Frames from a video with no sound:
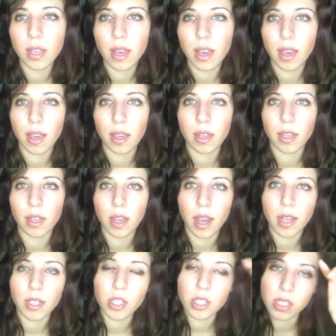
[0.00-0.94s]
And
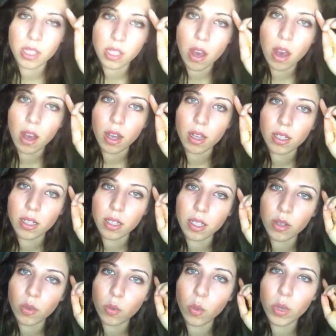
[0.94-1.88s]
I just thought,
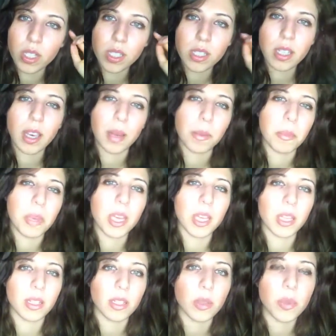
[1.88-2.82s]
what does that
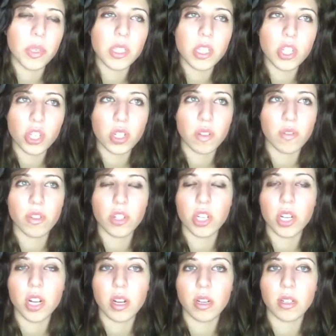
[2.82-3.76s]
mean, the position of the
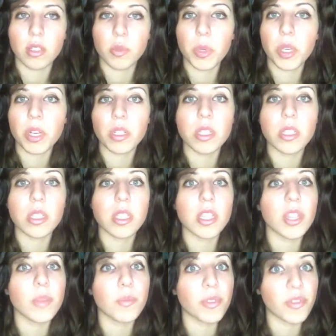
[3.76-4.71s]
chairs? Because
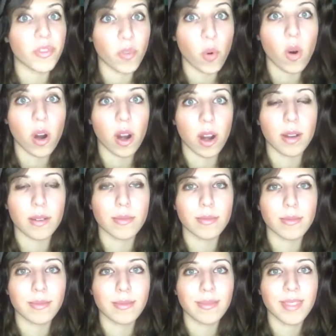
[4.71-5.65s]
before,
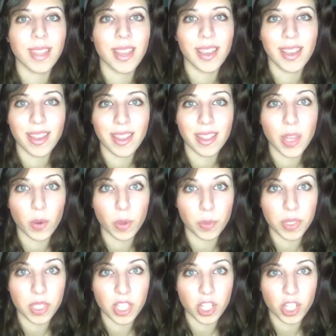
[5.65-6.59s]
they were
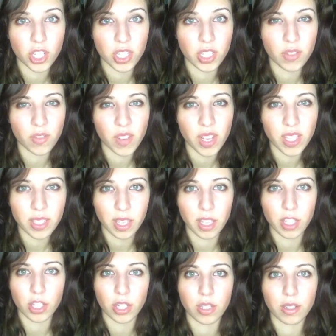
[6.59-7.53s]
positioned facing
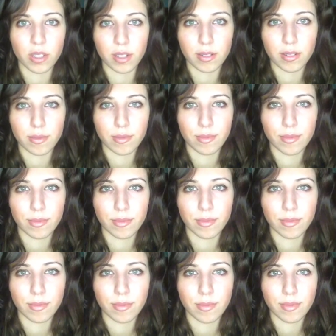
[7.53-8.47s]
each other.
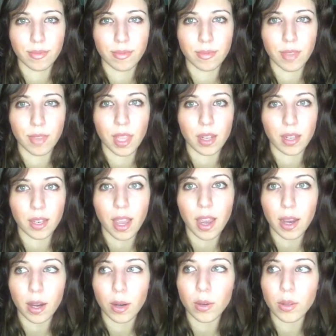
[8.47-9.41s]
And
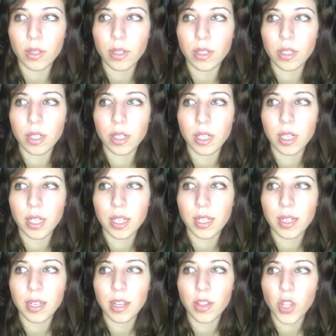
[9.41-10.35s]
now,
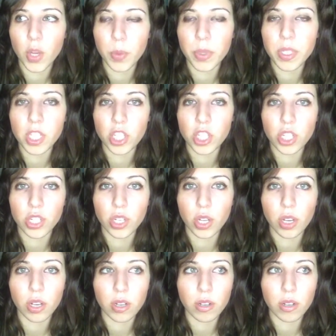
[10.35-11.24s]
they're positioned